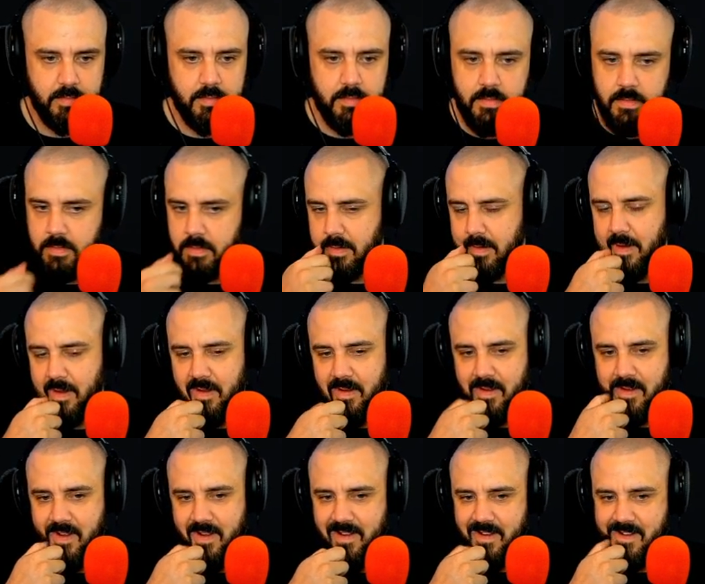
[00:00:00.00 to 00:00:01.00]
So now
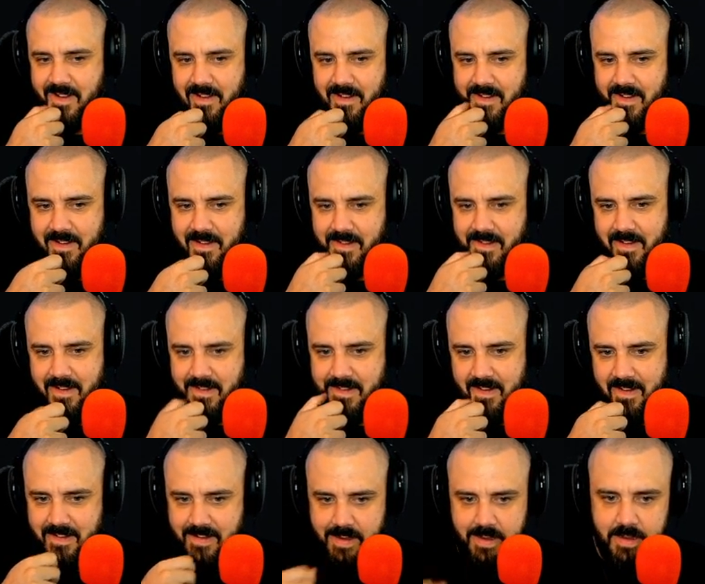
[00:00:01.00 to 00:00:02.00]
between both of us, we should get a able
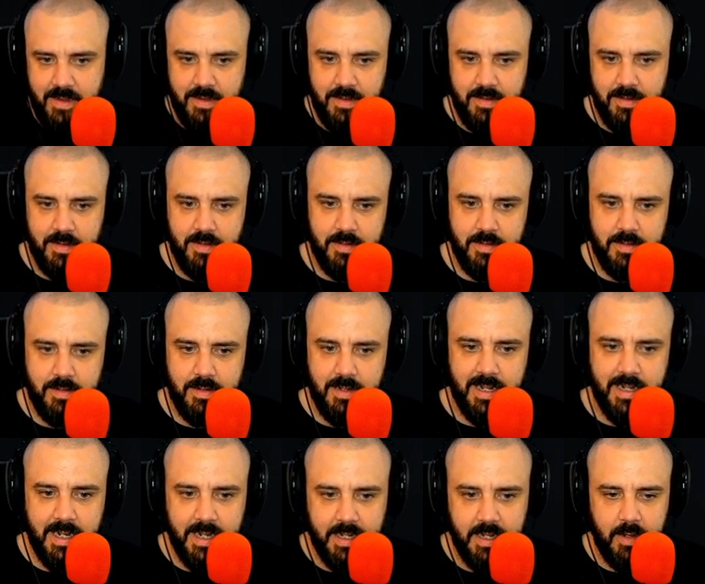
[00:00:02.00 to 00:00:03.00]
to photo. I
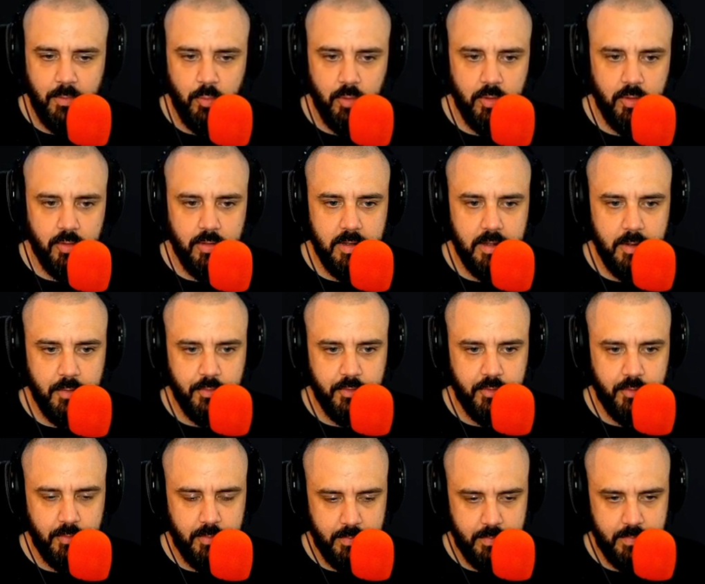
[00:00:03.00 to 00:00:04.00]
got to get real close
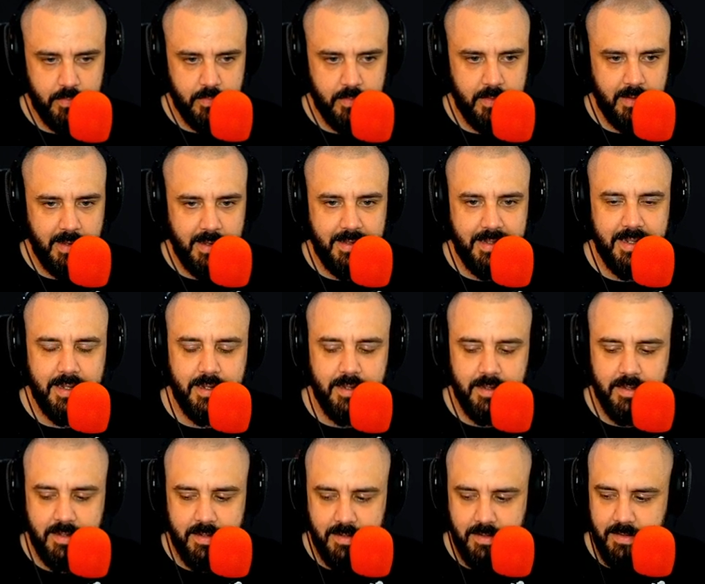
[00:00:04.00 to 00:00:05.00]
to him, and then
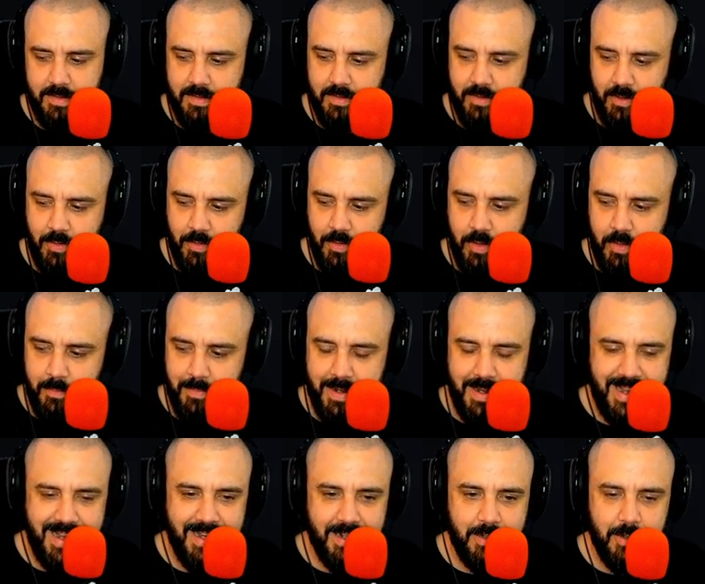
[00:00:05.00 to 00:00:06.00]
turn on my
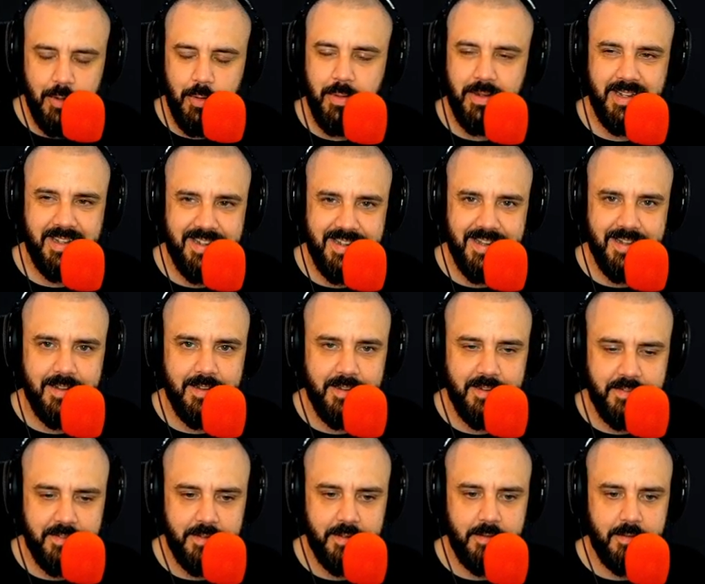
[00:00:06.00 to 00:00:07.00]
echo and then yell in
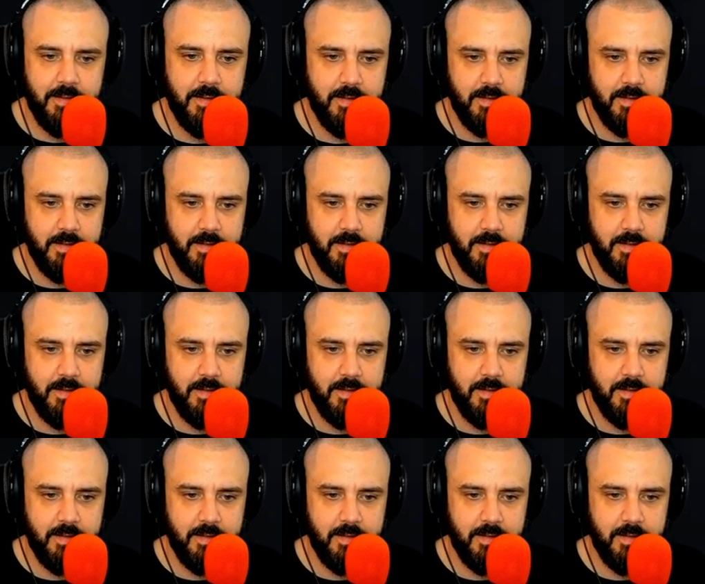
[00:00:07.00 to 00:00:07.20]
his ear.